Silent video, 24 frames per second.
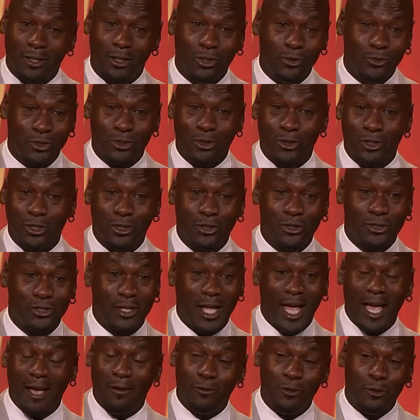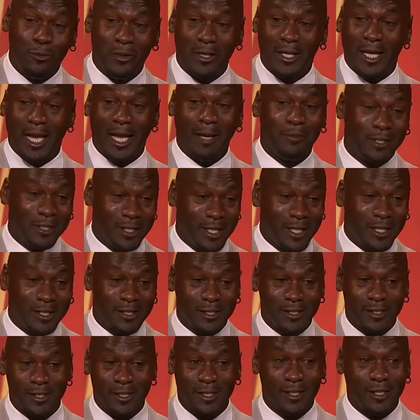who was on your staff who became the Knicks
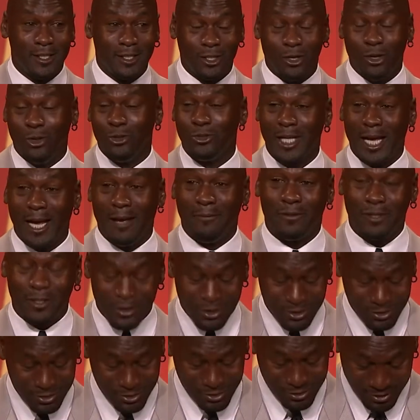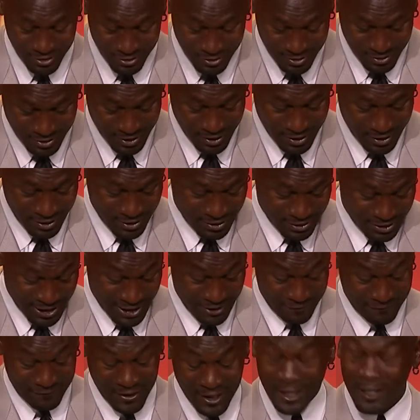coach after you.
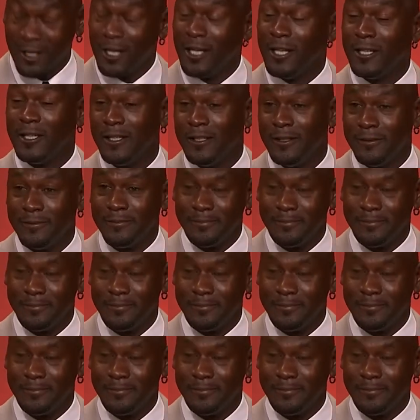Jeff Van Gundy.